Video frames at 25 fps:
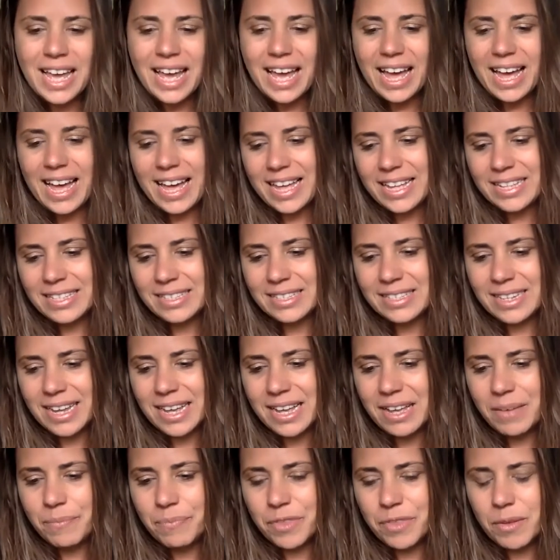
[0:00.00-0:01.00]
And
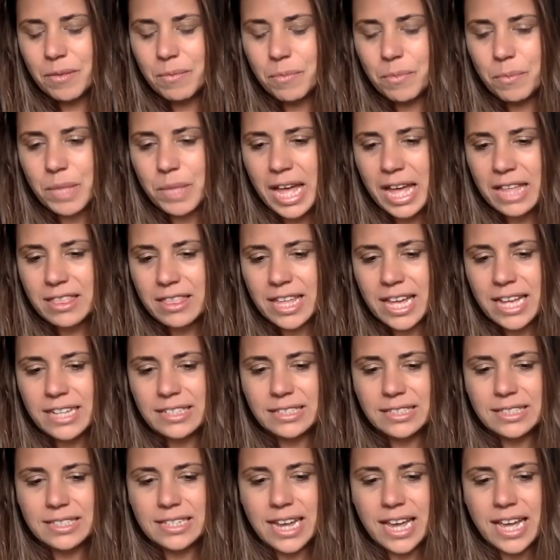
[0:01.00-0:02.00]
um, at that
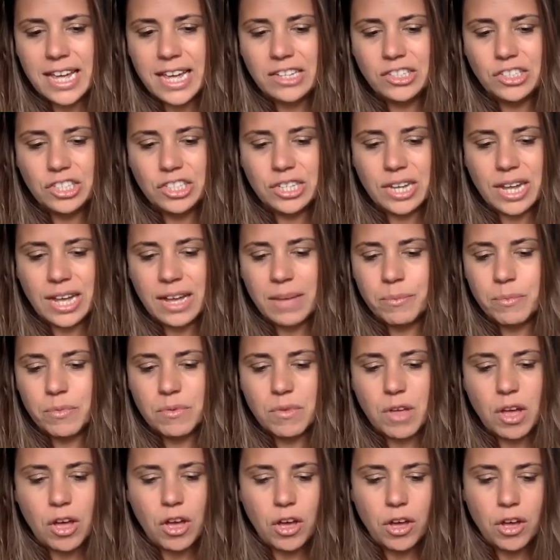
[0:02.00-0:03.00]
stage, um,
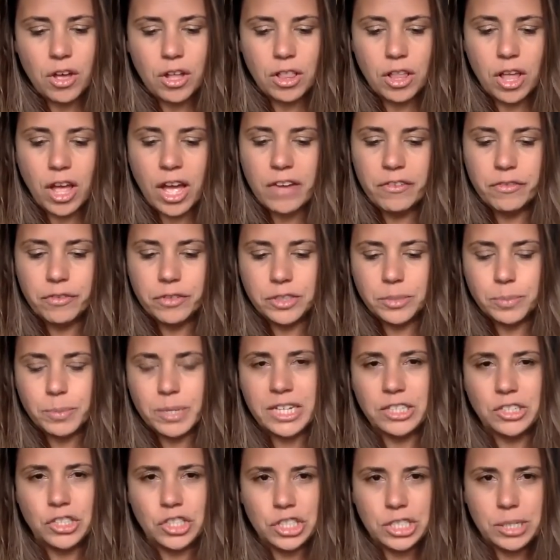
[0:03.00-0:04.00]
her life was
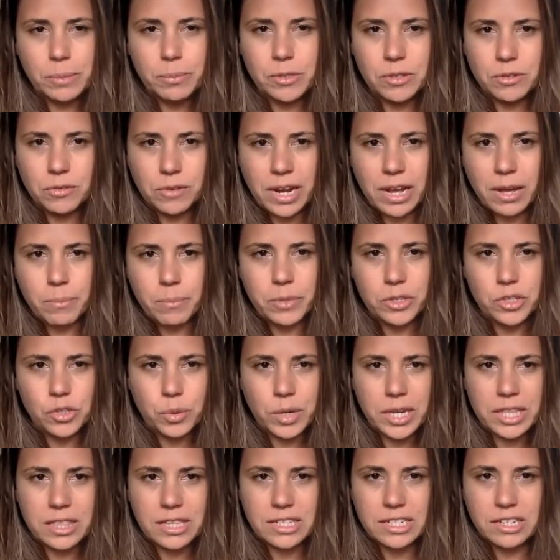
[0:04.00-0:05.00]
being shipped around
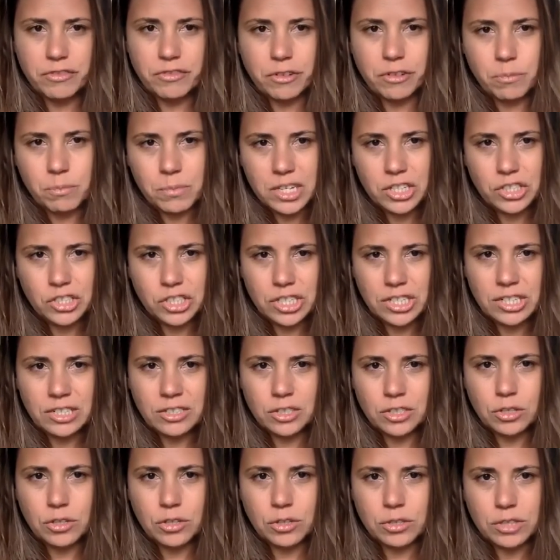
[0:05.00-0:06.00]
between the different
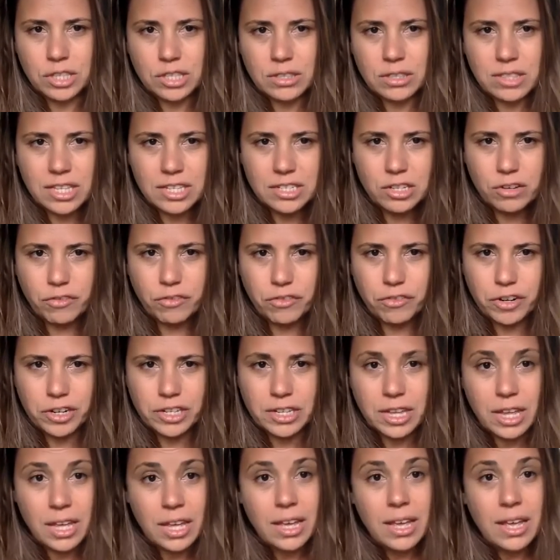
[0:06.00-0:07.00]
missions or the
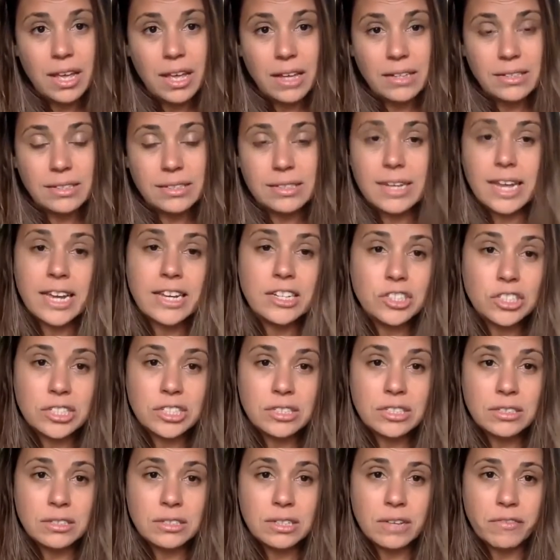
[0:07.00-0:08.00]
different
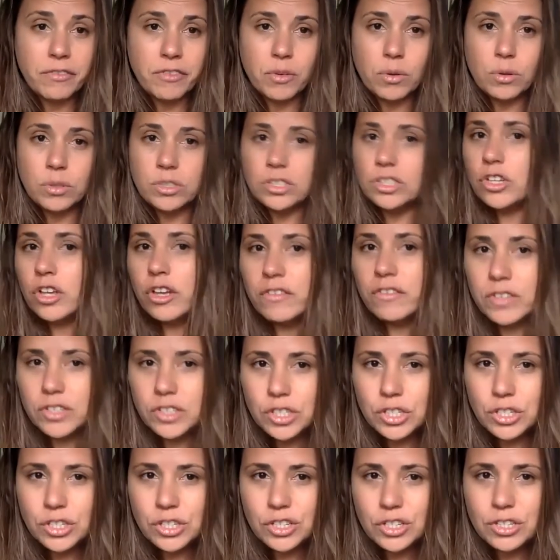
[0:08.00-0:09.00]
stations for
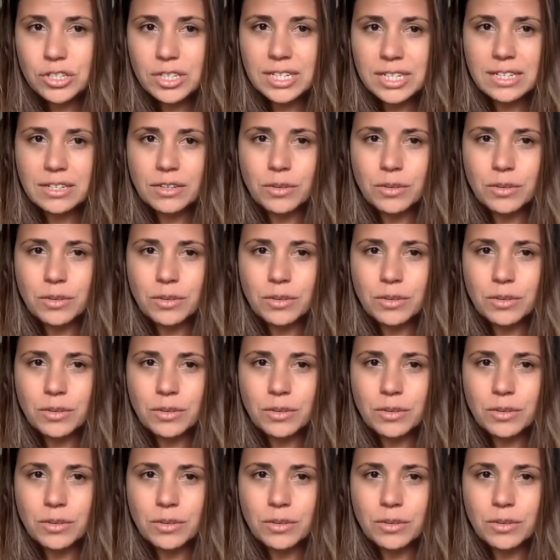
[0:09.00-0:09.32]
servitude in